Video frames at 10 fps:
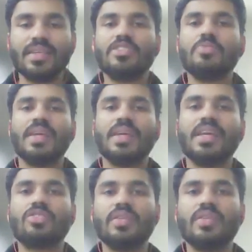Just make
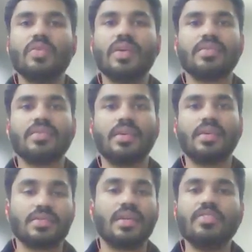sure that you are
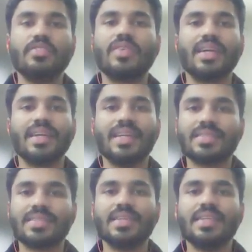studying for at
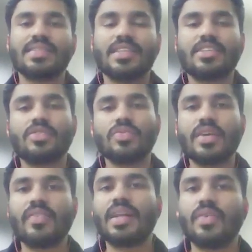least 6 to
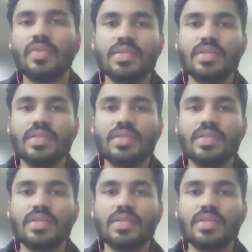7 hours